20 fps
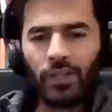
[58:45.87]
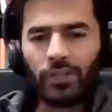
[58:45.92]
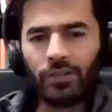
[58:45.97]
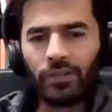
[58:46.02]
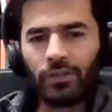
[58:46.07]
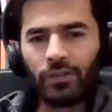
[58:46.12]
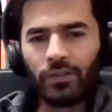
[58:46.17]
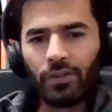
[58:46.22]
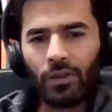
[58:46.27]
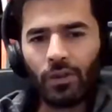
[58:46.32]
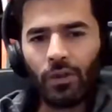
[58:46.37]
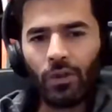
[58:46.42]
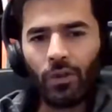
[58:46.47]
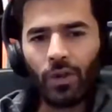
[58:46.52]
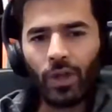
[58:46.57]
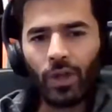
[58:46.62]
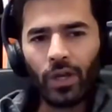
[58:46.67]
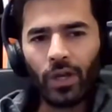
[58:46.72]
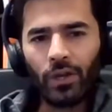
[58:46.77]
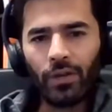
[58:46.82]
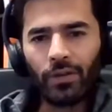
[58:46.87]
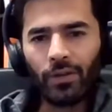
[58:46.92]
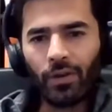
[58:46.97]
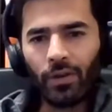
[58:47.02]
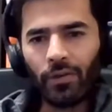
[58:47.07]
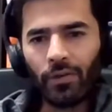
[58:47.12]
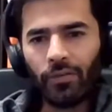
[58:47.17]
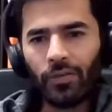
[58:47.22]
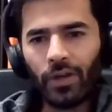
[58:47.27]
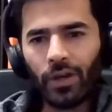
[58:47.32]
can at least look
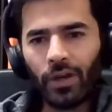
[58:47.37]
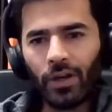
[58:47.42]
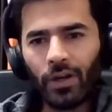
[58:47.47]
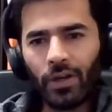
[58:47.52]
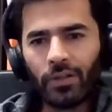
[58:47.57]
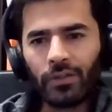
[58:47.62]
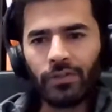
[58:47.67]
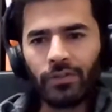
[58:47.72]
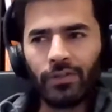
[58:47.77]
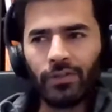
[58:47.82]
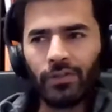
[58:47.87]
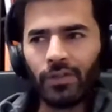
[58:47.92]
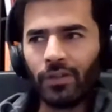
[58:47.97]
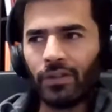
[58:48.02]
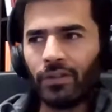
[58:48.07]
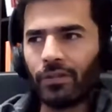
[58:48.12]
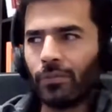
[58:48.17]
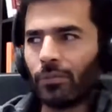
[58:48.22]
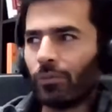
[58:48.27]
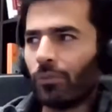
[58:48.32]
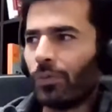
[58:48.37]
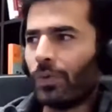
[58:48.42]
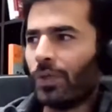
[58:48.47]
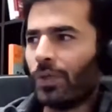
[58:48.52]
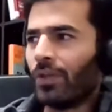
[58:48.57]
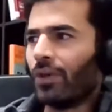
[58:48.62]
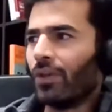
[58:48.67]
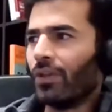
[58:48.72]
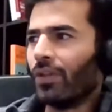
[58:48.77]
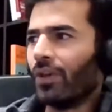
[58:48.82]
at all of their lists and
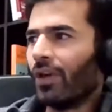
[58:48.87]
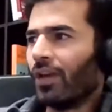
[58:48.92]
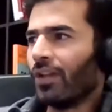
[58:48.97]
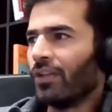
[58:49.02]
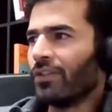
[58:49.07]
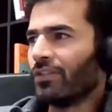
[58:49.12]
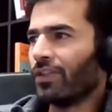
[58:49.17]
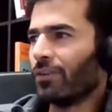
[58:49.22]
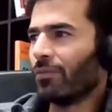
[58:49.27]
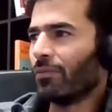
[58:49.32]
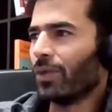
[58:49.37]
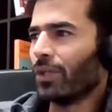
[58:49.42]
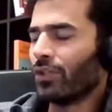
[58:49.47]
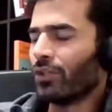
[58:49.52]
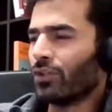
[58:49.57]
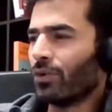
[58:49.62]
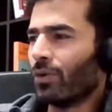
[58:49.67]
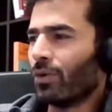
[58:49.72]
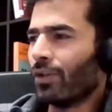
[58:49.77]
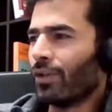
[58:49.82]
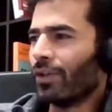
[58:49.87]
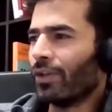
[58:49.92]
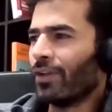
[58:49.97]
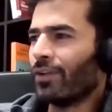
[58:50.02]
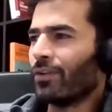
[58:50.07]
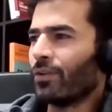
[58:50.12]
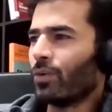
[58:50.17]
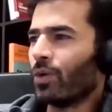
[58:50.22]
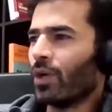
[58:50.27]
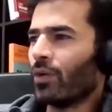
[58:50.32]
be on their list and make sure
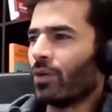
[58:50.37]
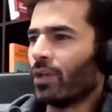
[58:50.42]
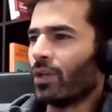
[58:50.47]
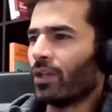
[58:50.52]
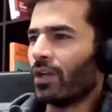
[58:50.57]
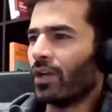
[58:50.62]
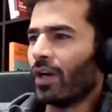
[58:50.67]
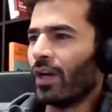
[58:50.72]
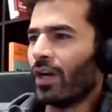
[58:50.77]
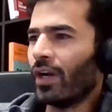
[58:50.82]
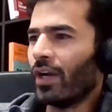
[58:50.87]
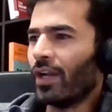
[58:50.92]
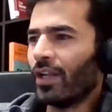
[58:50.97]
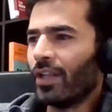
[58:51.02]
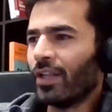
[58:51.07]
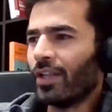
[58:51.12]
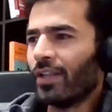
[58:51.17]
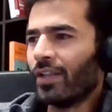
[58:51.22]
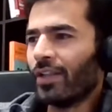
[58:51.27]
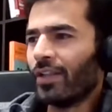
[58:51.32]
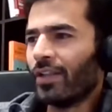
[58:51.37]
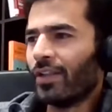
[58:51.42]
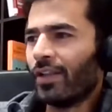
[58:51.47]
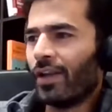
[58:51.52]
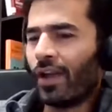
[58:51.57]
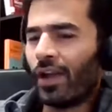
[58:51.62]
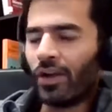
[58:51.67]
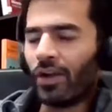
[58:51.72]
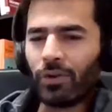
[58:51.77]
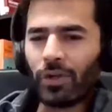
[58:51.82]
that whoever they are
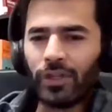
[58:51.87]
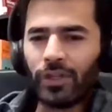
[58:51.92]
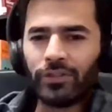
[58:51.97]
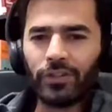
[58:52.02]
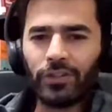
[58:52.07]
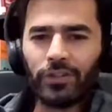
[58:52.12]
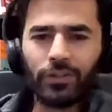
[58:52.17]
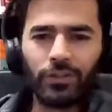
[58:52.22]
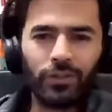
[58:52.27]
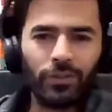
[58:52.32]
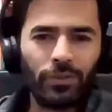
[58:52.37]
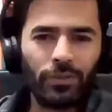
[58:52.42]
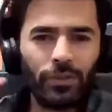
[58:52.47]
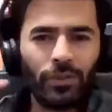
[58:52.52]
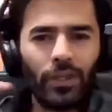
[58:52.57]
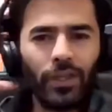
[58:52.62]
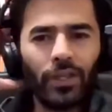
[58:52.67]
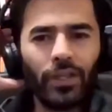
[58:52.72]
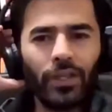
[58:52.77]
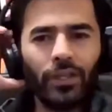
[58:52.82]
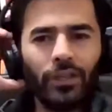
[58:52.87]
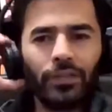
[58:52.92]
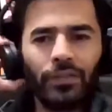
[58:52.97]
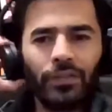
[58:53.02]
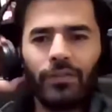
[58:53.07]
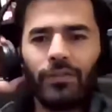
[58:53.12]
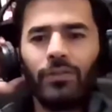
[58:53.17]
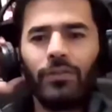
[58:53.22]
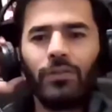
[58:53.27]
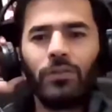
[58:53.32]
advertising through,
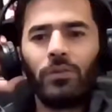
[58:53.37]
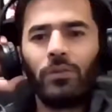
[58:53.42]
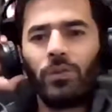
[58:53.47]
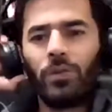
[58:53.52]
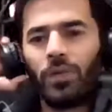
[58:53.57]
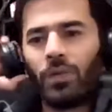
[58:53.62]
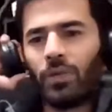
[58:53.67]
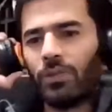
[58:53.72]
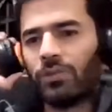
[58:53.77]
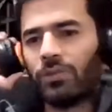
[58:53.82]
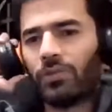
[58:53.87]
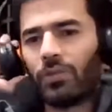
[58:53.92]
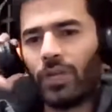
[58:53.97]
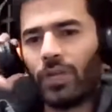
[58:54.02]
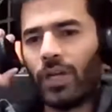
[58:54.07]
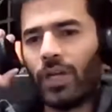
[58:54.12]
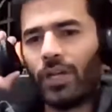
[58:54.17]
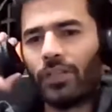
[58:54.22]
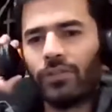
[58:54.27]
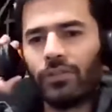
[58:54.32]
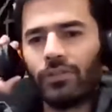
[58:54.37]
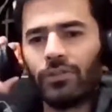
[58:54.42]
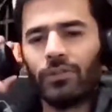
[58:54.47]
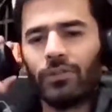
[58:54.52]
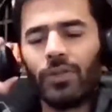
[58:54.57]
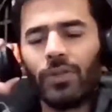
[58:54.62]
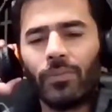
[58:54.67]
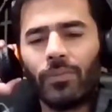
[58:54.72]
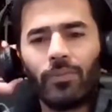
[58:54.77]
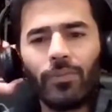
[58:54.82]
you can also get access
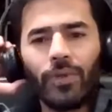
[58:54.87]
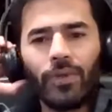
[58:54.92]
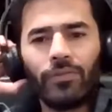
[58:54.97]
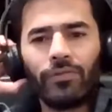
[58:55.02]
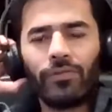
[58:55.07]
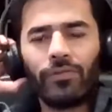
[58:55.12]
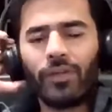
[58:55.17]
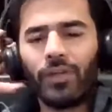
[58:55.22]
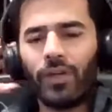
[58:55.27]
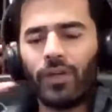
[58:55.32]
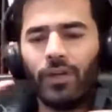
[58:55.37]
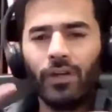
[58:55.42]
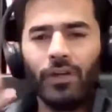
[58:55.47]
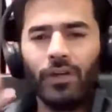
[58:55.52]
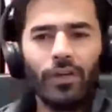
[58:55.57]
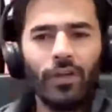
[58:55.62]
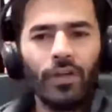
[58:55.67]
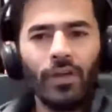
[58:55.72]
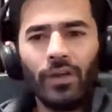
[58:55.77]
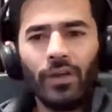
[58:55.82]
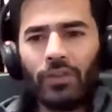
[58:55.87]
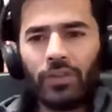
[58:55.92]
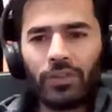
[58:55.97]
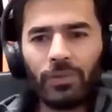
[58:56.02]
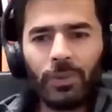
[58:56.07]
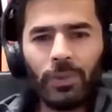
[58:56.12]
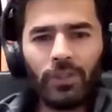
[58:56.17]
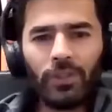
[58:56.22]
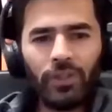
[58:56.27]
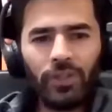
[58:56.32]
to them if
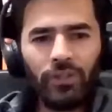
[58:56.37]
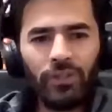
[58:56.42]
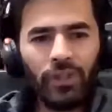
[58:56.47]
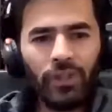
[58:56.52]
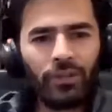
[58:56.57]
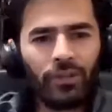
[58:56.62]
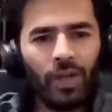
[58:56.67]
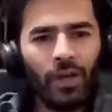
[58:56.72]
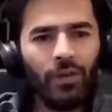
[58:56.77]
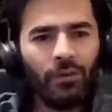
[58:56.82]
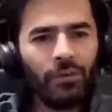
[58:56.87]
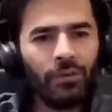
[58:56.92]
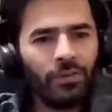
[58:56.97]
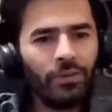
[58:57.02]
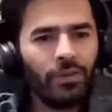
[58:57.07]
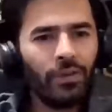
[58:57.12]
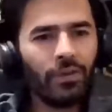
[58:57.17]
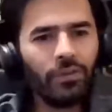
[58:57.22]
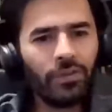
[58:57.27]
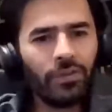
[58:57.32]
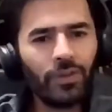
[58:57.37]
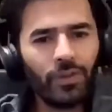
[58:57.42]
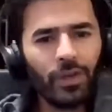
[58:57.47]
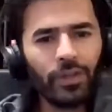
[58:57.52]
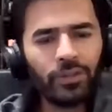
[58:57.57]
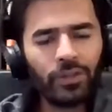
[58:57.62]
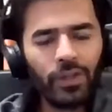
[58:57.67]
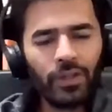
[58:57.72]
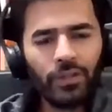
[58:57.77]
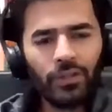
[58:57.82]
it's been three weeks now of you
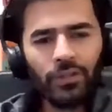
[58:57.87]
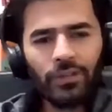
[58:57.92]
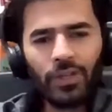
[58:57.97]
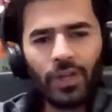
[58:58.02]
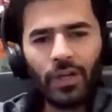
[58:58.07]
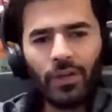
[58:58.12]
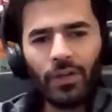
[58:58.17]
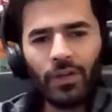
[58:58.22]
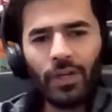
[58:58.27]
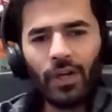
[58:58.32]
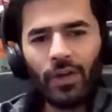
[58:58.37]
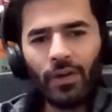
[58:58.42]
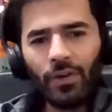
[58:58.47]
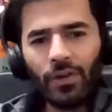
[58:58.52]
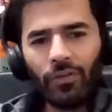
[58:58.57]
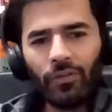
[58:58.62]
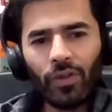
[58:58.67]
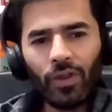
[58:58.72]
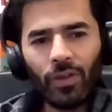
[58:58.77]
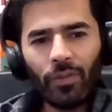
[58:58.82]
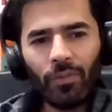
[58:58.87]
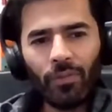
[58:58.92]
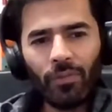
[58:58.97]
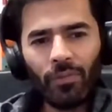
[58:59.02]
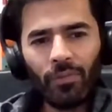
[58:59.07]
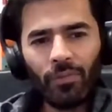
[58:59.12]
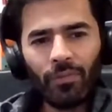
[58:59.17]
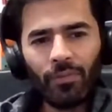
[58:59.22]
hustling to try to get hold of them.